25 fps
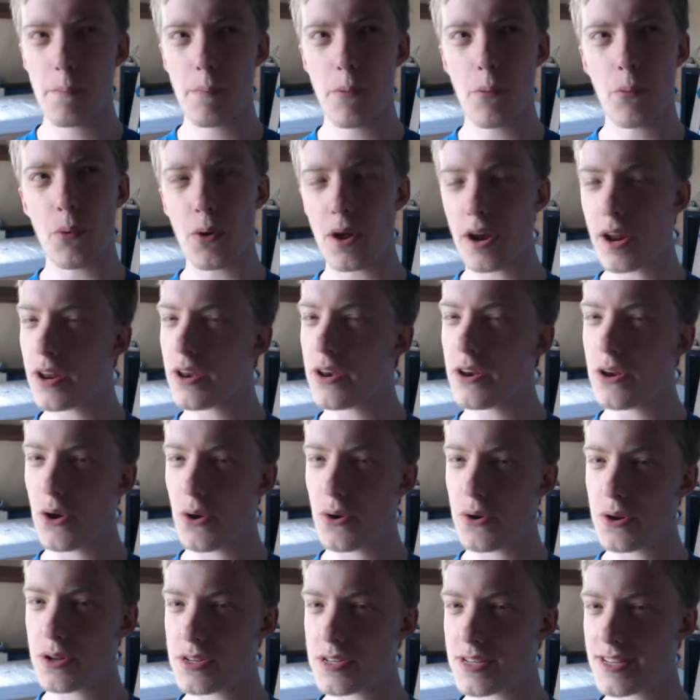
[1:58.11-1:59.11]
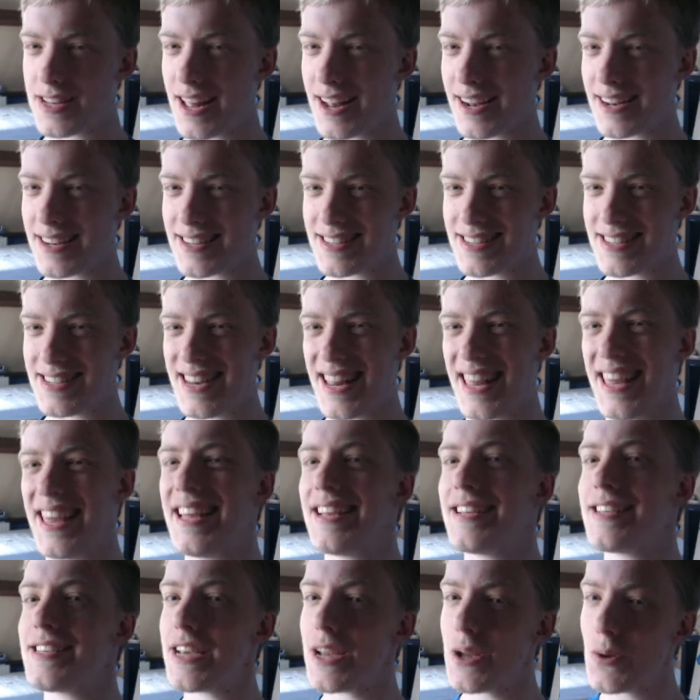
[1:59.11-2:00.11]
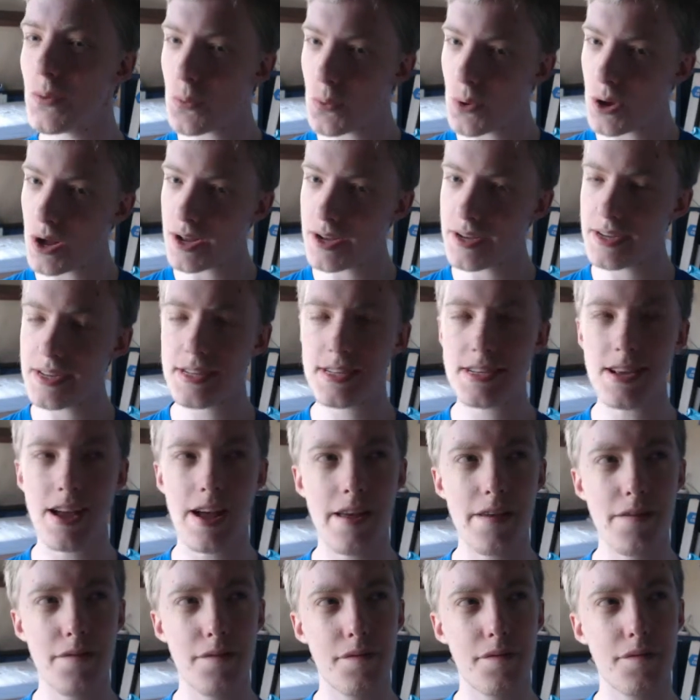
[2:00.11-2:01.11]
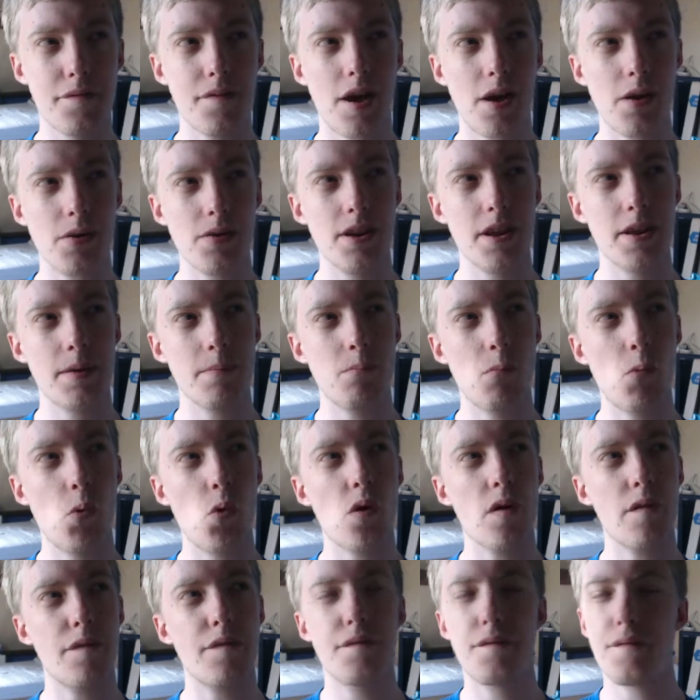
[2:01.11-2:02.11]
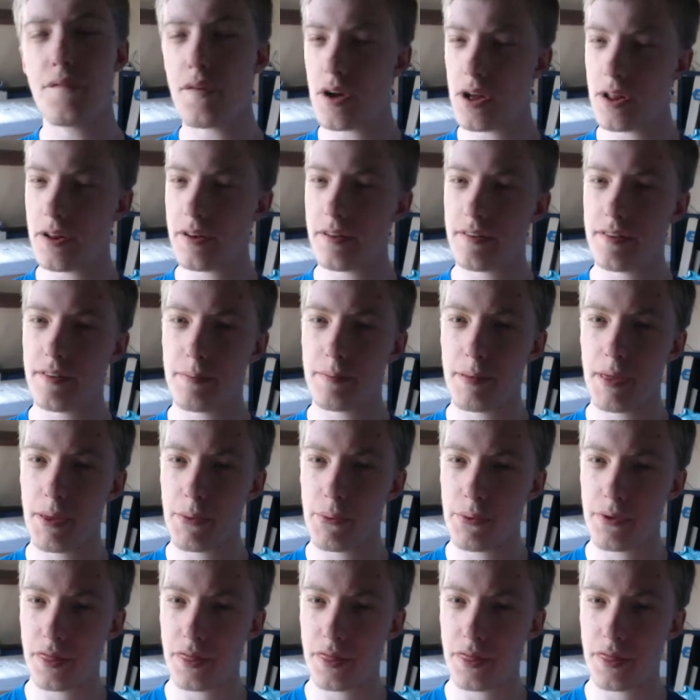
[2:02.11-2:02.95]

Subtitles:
But what I noticed that teaching wise, I found it more fun to be